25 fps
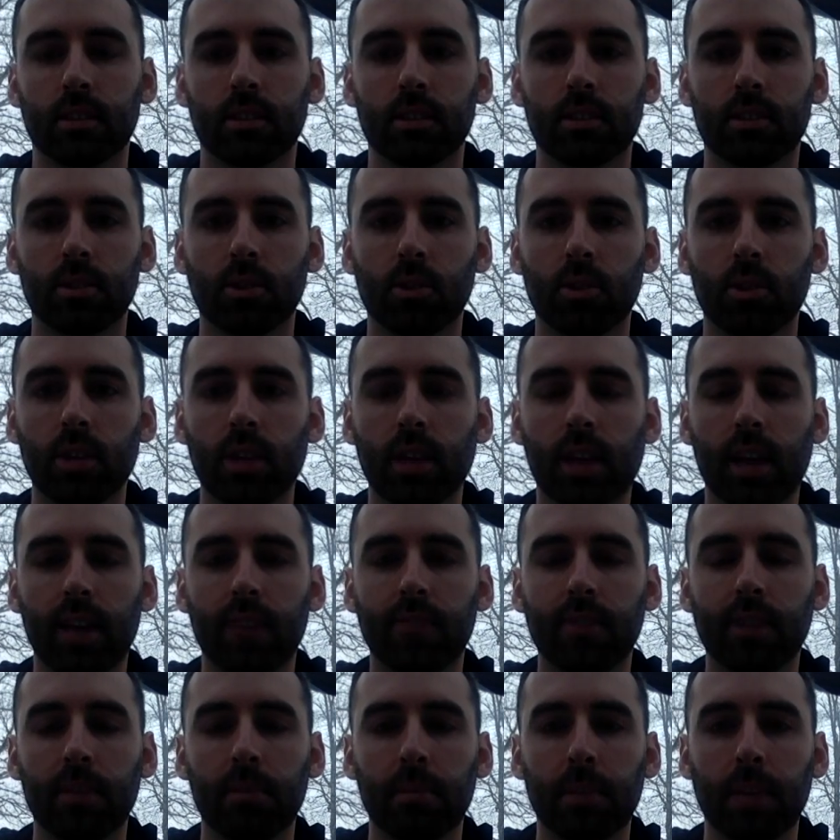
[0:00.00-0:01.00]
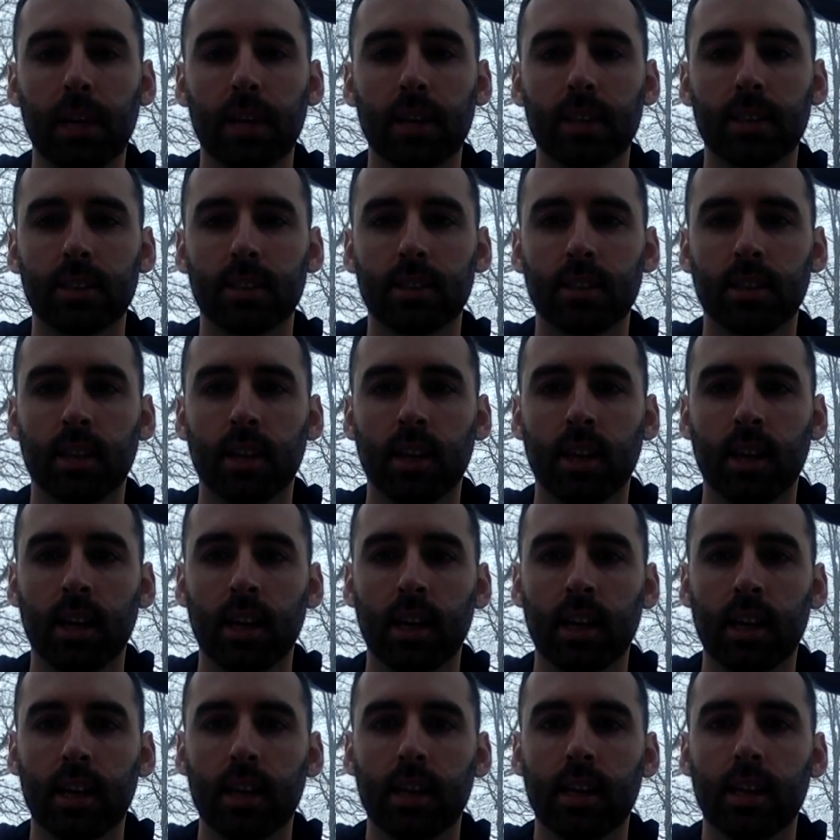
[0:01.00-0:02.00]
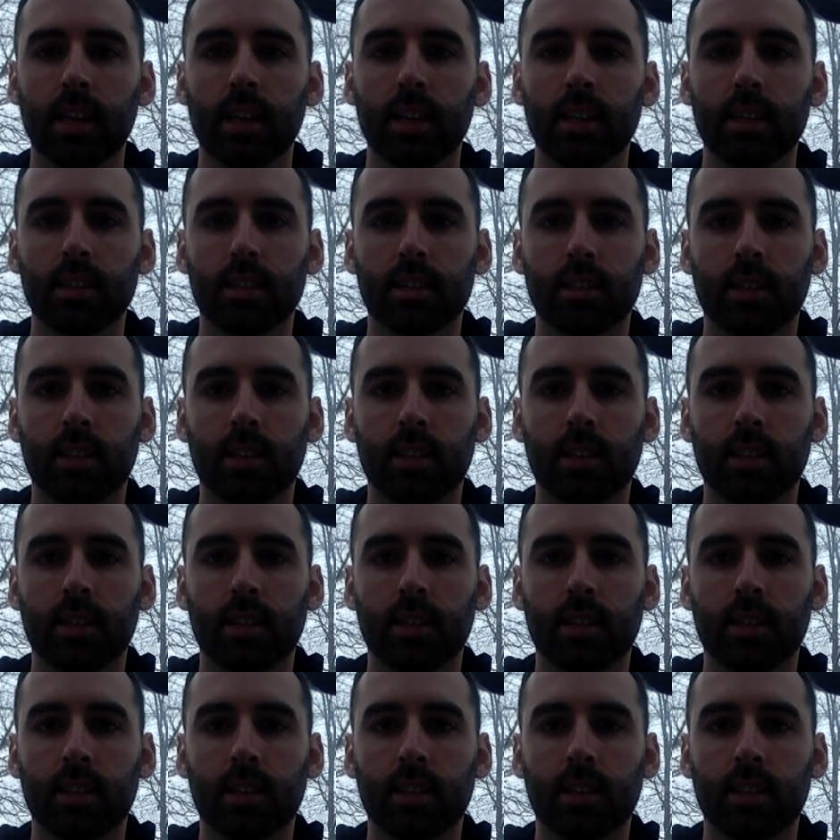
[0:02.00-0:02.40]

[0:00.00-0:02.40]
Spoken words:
So the FMS is